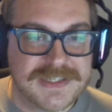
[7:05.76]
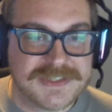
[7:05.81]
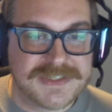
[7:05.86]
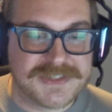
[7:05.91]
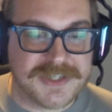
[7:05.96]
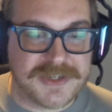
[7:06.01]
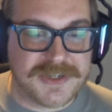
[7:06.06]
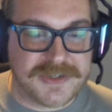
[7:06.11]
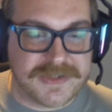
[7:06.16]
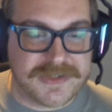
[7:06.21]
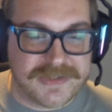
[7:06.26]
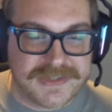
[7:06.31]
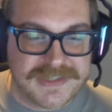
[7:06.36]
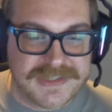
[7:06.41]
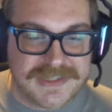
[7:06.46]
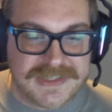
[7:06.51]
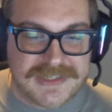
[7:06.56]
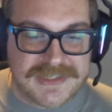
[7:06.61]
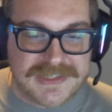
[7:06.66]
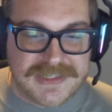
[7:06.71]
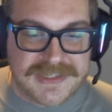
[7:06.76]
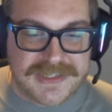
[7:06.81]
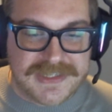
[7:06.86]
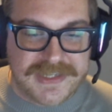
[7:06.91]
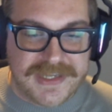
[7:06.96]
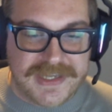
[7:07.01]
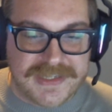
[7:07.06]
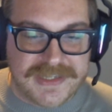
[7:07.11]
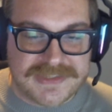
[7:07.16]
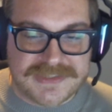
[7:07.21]
So
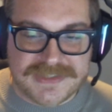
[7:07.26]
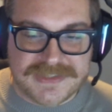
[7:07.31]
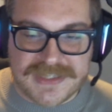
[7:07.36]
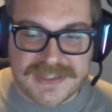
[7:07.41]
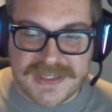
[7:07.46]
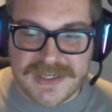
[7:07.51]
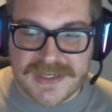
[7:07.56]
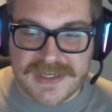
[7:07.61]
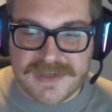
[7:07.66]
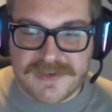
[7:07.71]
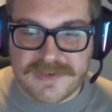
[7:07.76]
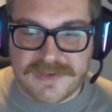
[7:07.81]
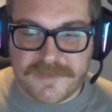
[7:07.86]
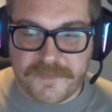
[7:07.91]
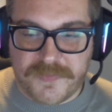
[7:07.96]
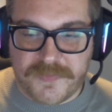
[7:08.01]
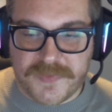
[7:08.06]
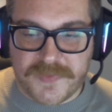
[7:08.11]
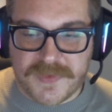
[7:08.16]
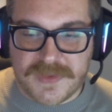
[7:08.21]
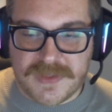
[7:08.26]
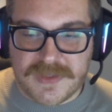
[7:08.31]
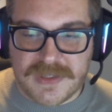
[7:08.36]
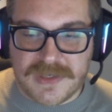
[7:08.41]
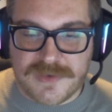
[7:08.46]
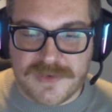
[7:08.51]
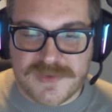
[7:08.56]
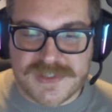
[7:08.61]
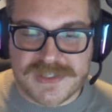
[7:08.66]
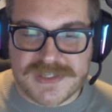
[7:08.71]
it's
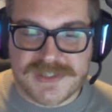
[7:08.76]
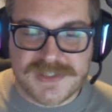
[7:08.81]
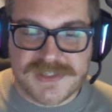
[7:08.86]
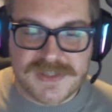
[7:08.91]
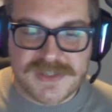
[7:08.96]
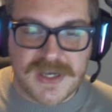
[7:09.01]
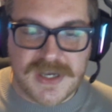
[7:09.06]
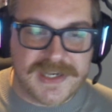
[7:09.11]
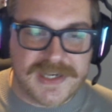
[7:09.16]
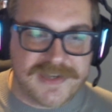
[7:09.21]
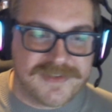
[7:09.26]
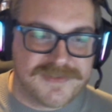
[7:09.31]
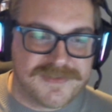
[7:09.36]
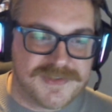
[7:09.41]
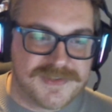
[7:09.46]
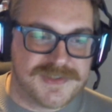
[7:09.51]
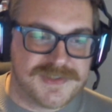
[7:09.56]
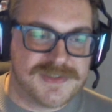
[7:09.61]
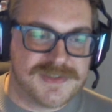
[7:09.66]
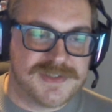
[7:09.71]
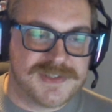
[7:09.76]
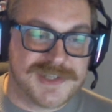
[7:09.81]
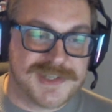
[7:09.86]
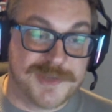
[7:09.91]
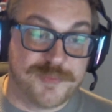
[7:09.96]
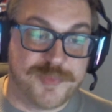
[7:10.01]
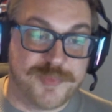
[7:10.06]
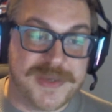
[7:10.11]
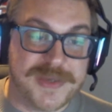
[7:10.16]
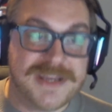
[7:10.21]
it was exciting
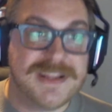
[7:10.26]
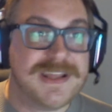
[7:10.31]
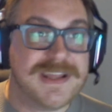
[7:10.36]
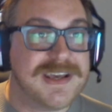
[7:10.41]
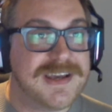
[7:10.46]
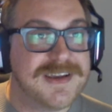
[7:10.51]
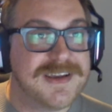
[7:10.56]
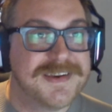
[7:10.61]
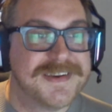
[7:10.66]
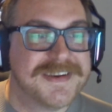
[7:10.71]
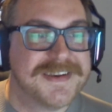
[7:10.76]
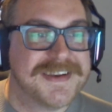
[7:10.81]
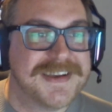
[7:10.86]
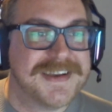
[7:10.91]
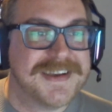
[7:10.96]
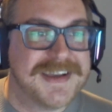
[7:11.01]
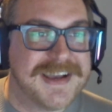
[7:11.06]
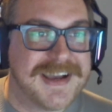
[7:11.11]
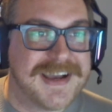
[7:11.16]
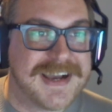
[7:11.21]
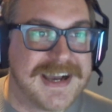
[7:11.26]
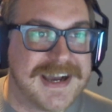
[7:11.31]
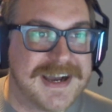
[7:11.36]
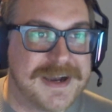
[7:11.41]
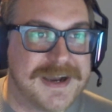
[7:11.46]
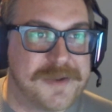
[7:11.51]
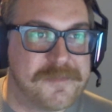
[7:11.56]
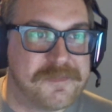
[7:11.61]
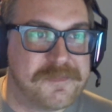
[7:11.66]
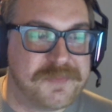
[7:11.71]
to be there.
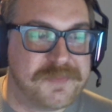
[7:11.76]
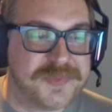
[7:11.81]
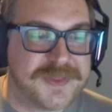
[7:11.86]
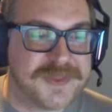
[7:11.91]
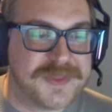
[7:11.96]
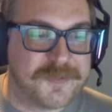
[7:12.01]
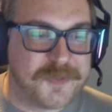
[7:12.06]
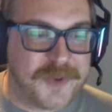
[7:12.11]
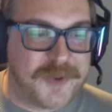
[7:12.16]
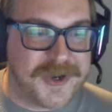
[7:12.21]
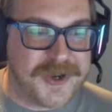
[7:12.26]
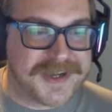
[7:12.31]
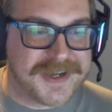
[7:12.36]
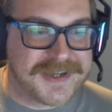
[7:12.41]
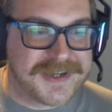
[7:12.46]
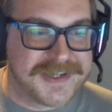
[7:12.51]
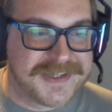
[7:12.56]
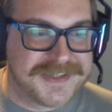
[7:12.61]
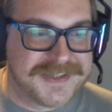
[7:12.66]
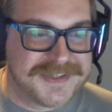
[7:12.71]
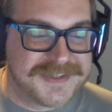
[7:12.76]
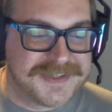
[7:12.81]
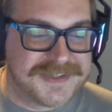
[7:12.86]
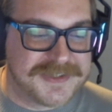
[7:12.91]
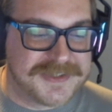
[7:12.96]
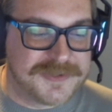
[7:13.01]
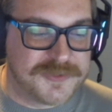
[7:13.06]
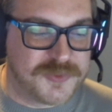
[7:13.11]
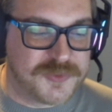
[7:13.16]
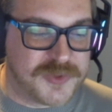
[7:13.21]
The work
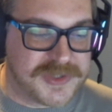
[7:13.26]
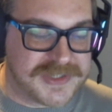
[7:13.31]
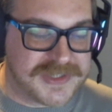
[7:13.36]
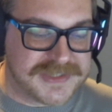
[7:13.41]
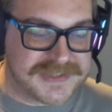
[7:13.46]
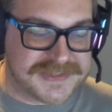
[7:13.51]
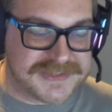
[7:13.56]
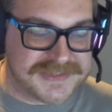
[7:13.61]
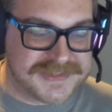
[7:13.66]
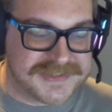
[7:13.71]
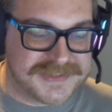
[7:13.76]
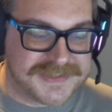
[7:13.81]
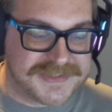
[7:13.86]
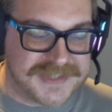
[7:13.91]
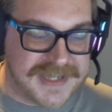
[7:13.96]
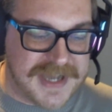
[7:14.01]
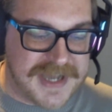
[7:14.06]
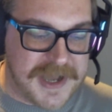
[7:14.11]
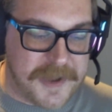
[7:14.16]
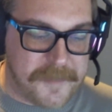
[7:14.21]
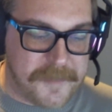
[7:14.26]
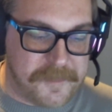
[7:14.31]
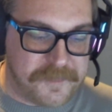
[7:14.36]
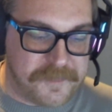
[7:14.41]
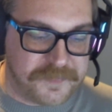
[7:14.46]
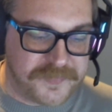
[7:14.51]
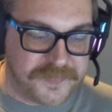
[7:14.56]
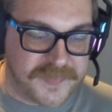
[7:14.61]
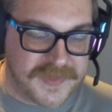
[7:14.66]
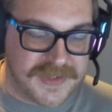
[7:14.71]
was
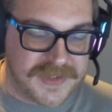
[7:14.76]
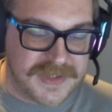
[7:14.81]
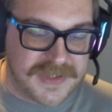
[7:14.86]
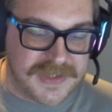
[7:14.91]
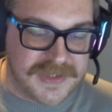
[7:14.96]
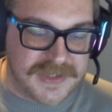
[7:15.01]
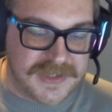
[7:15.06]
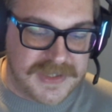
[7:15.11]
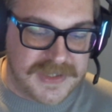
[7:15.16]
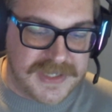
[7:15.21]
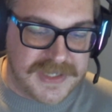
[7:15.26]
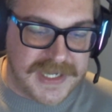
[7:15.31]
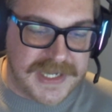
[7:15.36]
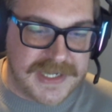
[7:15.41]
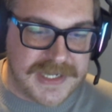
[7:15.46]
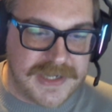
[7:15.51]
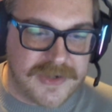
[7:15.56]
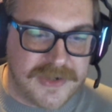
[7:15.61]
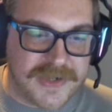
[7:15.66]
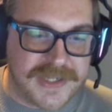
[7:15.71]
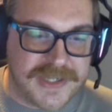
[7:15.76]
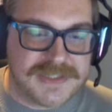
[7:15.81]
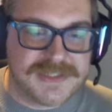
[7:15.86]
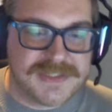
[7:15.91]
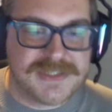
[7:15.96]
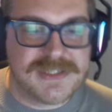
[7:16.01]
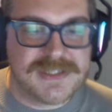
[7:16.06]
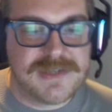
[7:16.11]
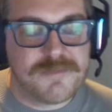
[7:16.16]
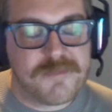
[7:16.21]
I don't know, it
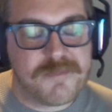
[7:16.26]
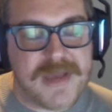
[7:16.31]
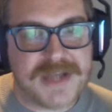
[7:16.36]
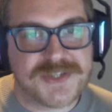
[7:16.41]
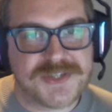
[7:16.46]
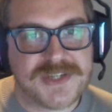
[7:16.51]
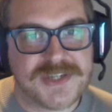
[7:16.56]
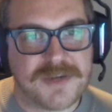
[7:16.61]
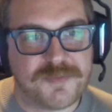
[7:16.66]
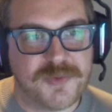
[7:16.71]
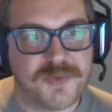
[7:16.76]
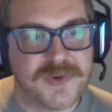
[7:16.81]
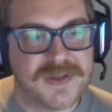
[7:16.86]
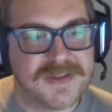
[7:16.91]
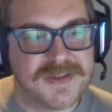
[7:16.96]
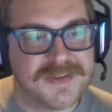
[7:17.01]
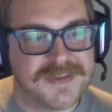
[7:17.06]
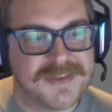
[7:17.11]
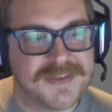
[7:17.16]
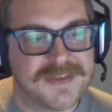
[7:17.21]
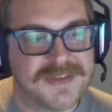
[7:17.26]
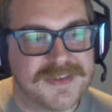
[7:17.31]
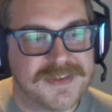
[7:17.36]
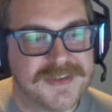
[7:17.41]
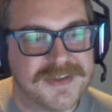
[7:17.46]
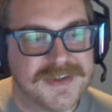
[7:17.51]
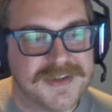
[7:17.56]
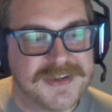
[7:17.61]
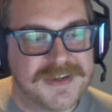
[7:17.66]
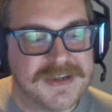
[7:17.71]
just didn't match up with
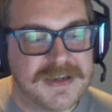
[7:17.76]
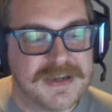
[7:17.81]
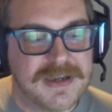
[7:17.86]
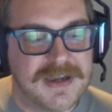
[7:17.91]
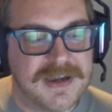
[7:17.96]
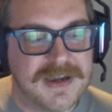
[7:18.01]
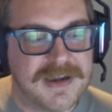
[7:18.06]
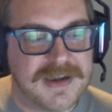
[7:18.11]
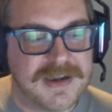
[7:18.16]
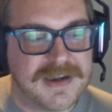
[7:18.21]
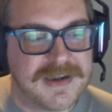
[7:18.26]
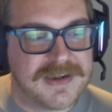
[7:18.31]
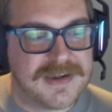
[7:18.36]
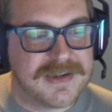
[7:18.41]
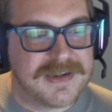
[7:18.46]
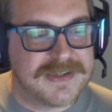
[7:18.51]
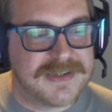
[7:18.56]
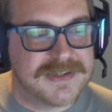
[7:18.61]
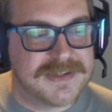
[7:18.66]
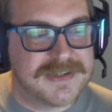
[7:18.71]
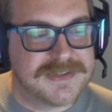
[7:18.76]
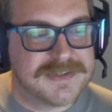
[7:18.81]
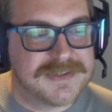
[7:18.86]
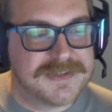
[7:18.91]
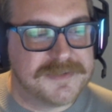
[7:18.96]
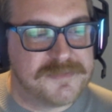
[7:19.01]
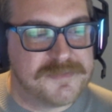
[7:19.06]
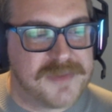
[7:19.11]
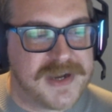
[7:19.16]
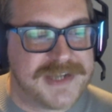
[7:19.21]
uh,
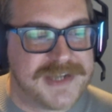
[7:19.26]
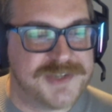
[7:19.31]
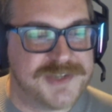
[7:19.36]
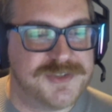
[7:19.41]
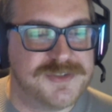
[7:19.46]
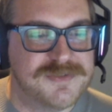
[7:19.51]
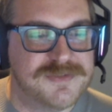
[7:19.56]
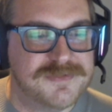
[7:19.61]
my